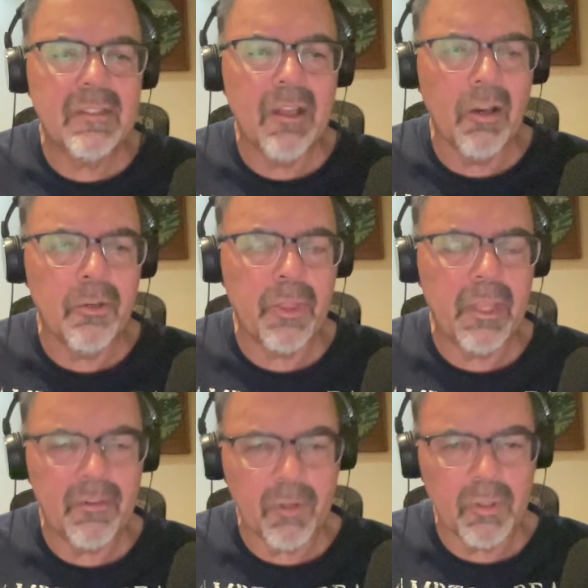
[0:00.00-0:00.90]
the 100th
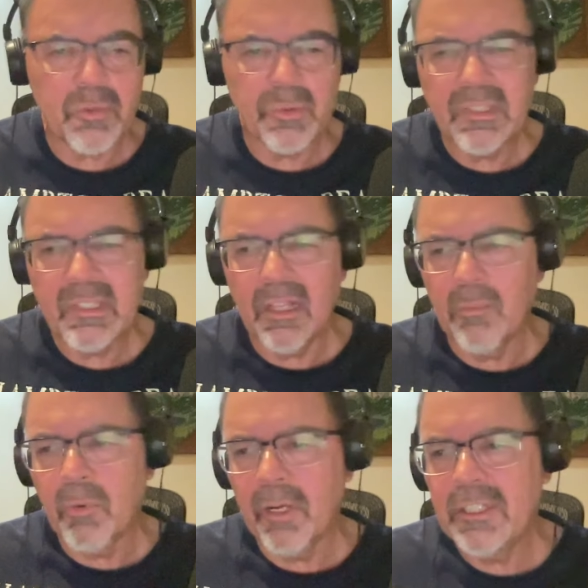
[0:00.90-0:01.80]
anniversary
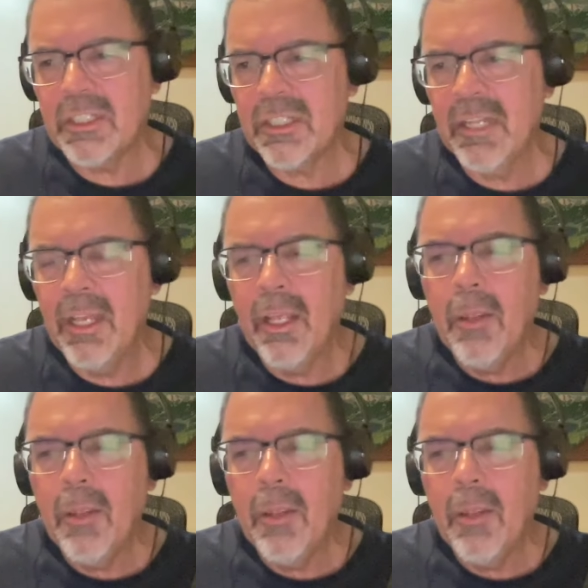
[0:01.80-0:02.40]
celebration